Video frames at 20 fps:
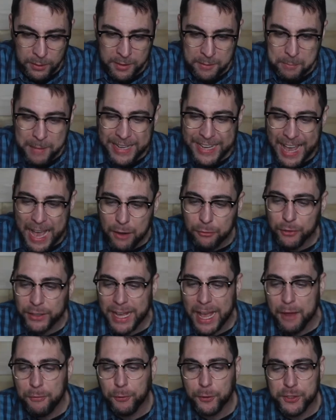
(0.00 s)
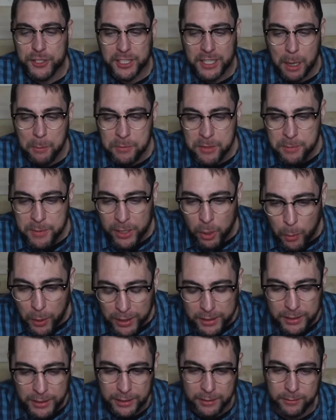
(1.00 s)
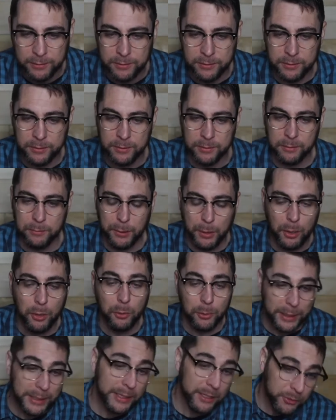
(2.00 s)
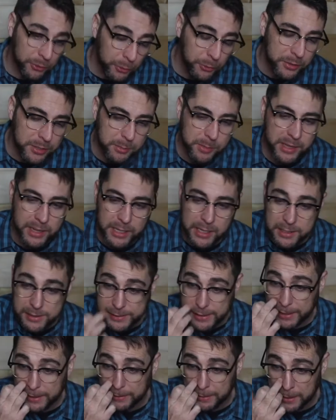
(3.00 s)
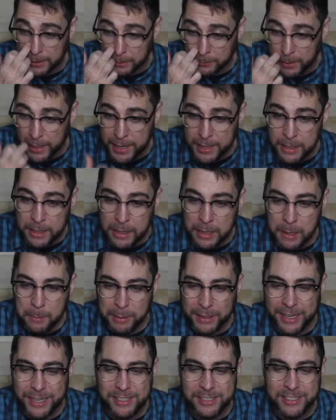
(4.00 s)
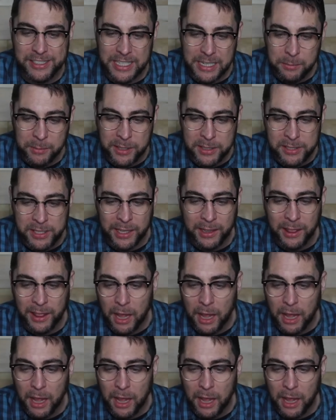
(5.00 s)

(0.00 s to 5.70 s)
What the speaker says: Make every effort to come to me quickly, Paul writing to Timothy, his second letter, right? Because Demas, in